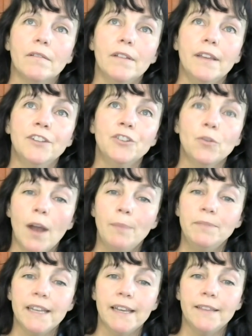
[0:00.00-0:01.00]

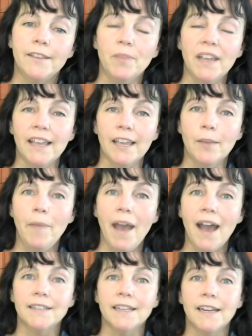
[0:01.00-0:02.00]
interrupted, they're being
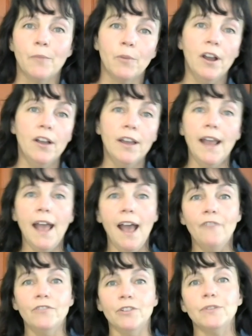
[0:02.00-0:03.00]
impacted, and we're not going to
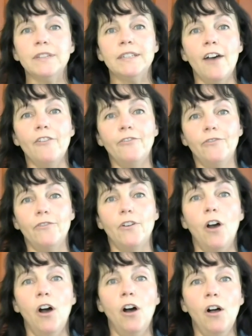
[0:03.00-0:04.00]
have new stuff
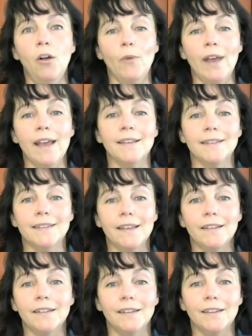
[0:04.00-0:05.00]
always,
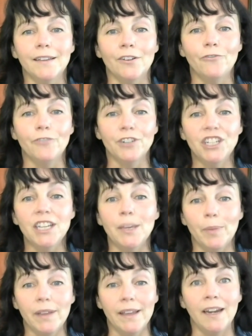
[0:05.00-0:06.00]
you know, for
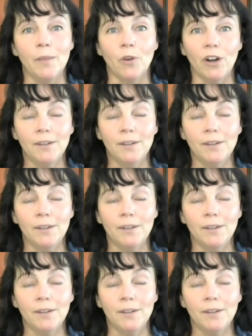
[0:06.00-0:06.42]
cheap anymore.